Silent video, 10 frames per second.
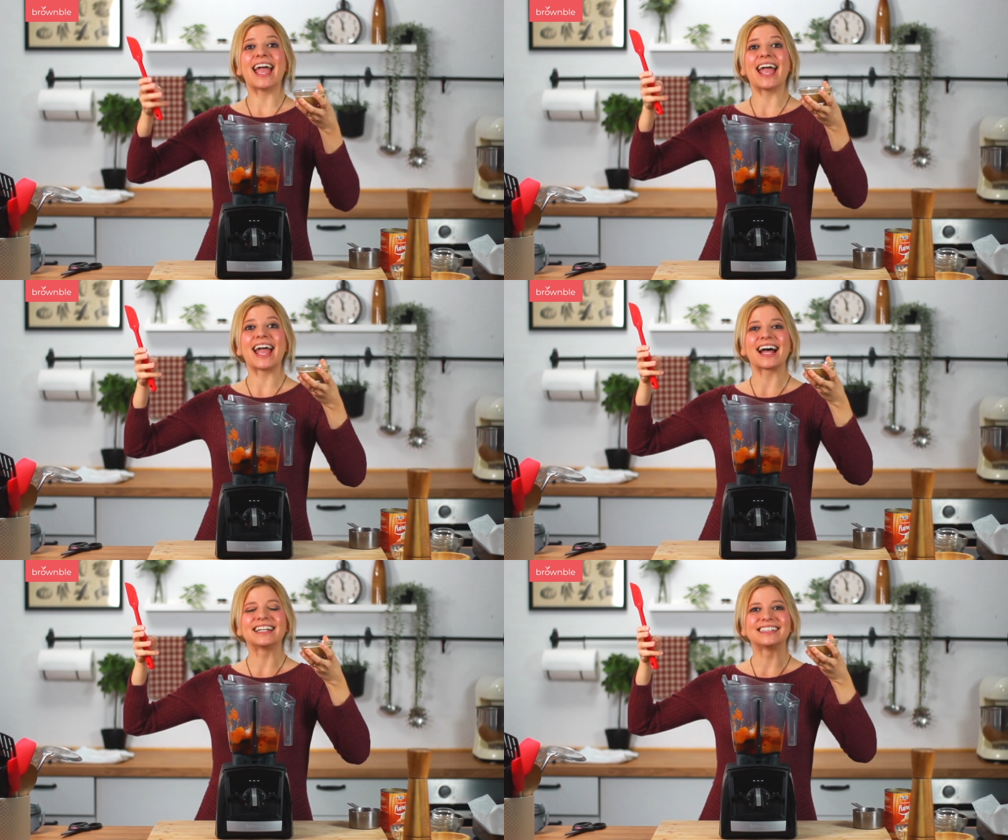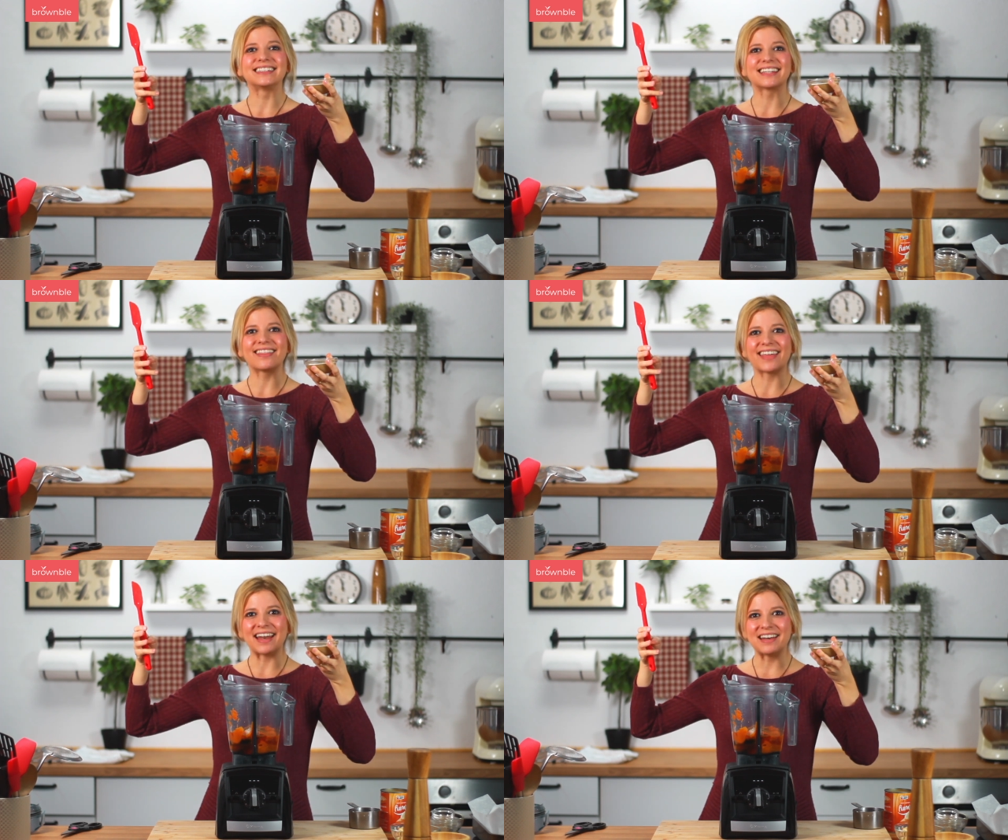and
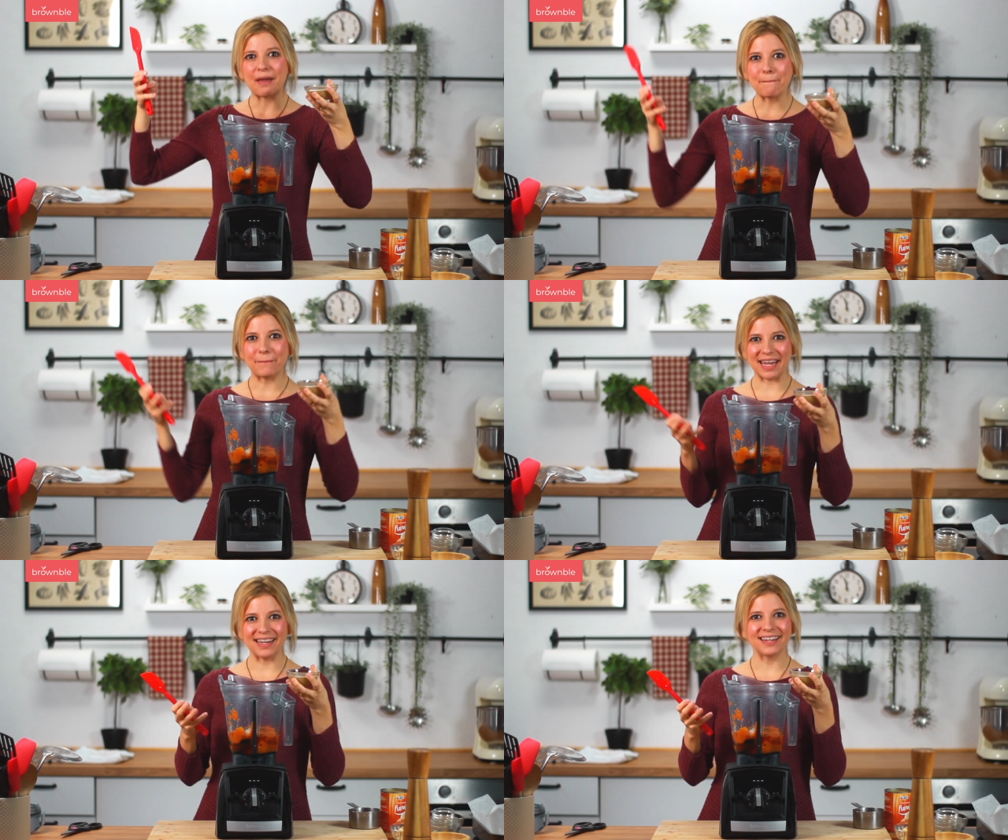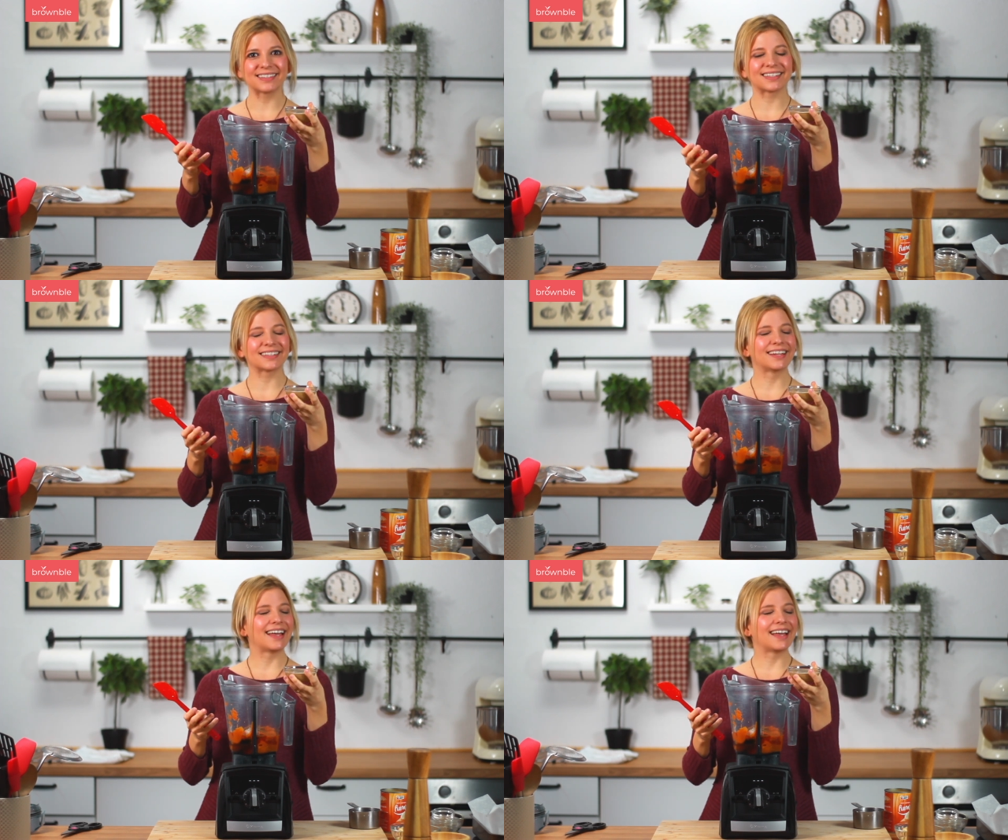then baked.